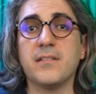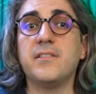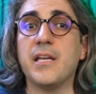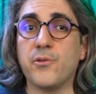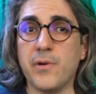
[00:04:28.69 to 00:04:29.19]

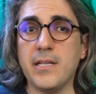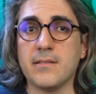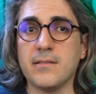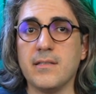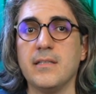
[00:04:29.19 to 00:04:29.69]
the grid
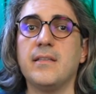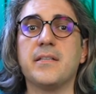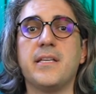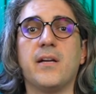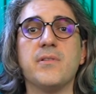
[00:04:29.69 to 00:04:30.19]
that
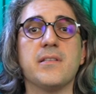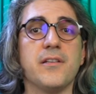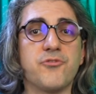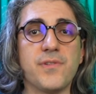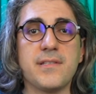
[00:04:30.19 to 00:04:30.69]
carries
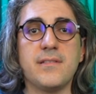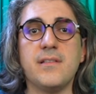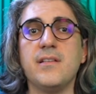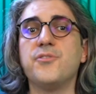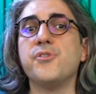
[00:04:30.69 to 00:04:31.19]

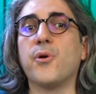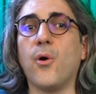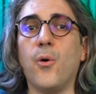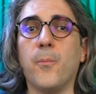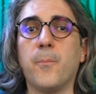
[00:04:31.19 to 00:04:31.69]
electricity to your
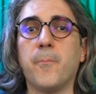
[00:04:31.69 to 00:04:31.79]
home.